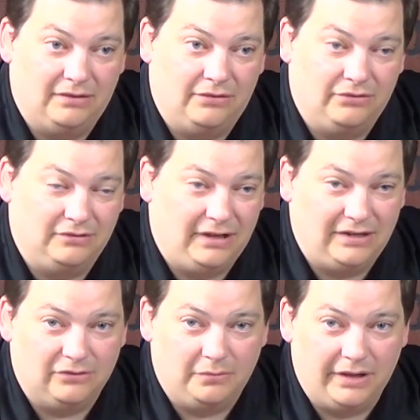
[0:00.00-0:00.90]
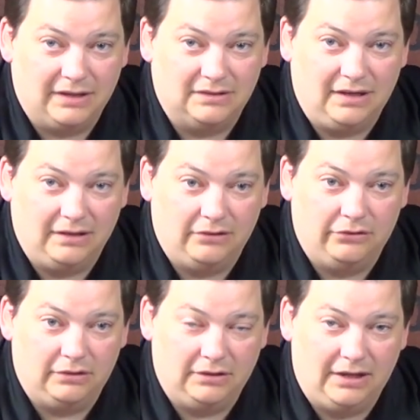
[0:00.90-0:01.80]
There's laser mics that
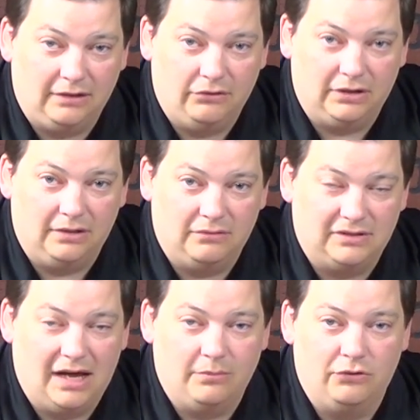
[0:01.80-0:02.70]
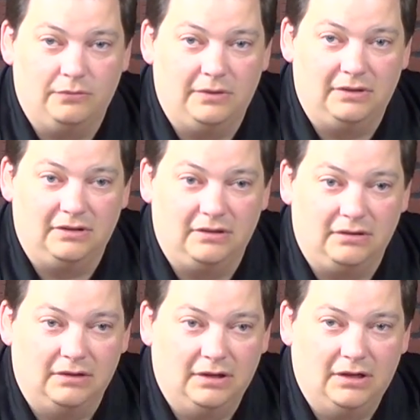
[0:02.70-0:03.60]
look at sound movement and